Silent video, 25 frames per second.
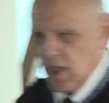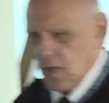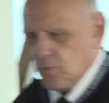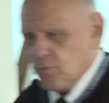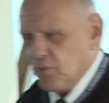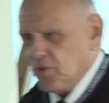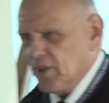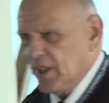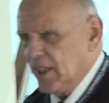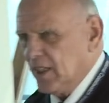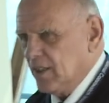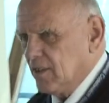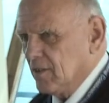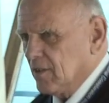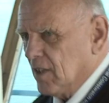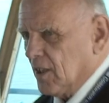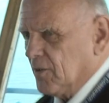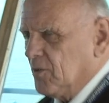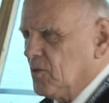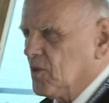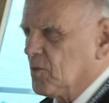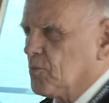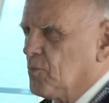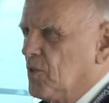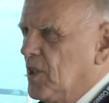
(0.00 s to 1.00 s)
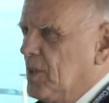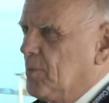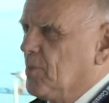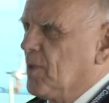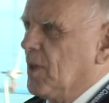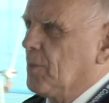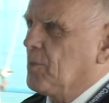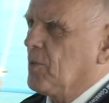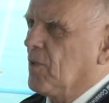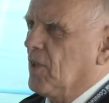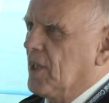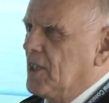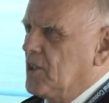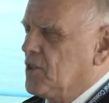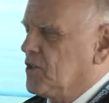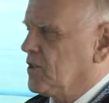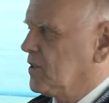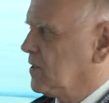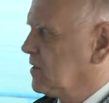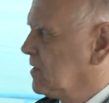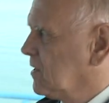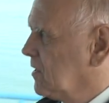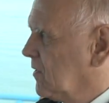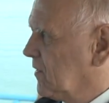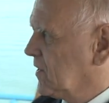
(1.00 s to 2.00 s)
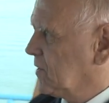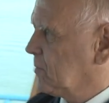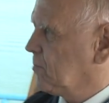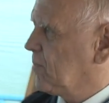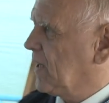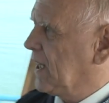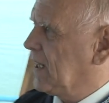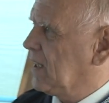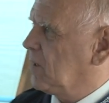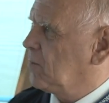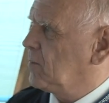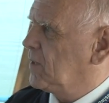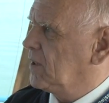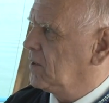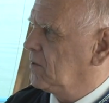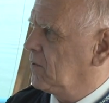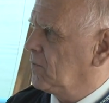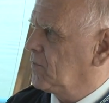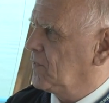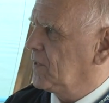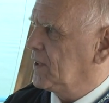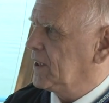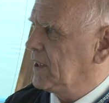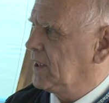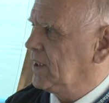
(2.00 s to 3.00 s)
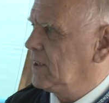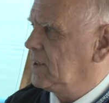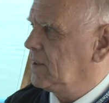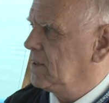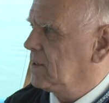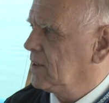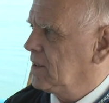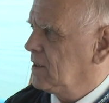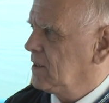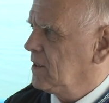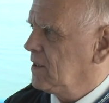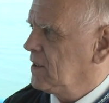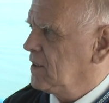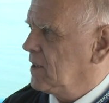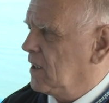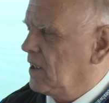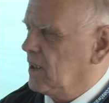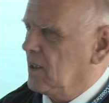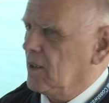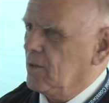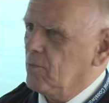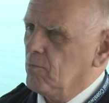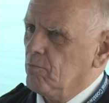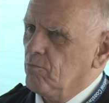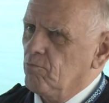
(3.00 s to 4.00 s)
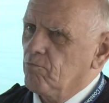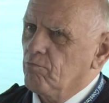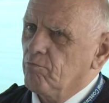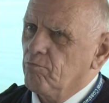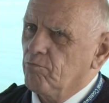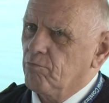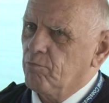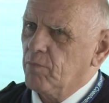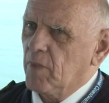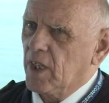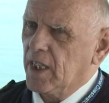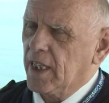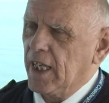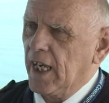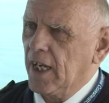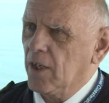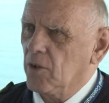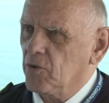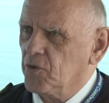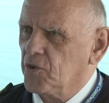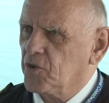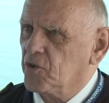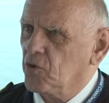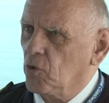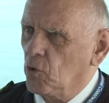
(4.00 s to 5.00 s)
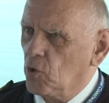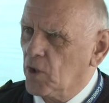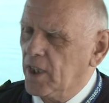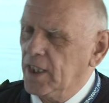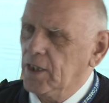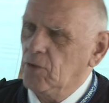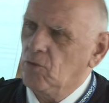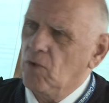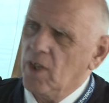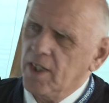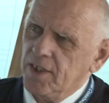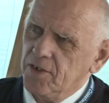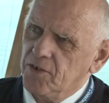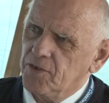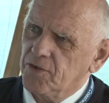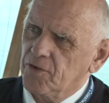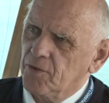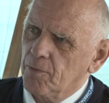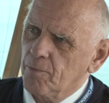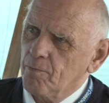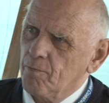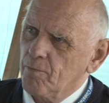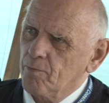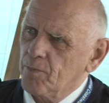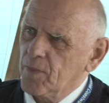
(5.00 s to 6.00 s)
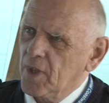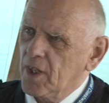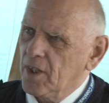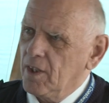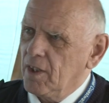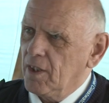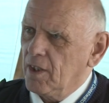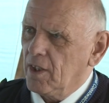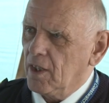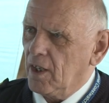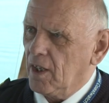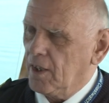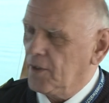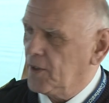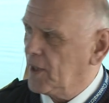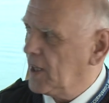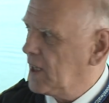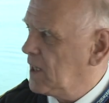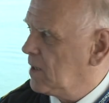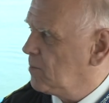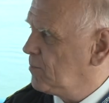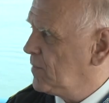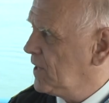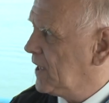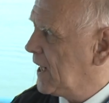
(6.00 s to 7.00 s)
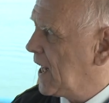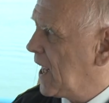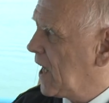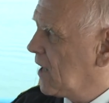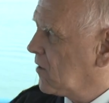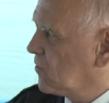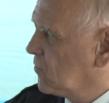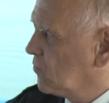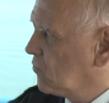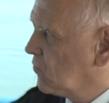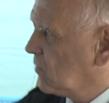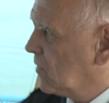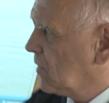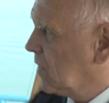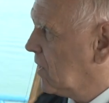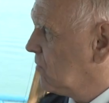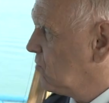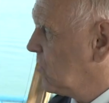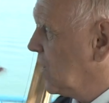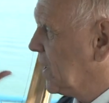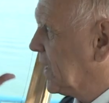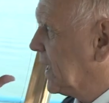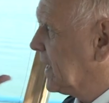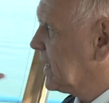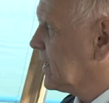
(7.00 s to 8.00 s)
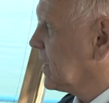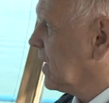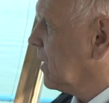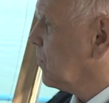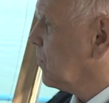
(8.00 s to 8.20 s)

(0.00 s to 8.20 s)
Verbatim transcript: a pre, I think it was pre-preparation of this power boat for the um, Cowes Torquay race. Yeah. And they had been out running it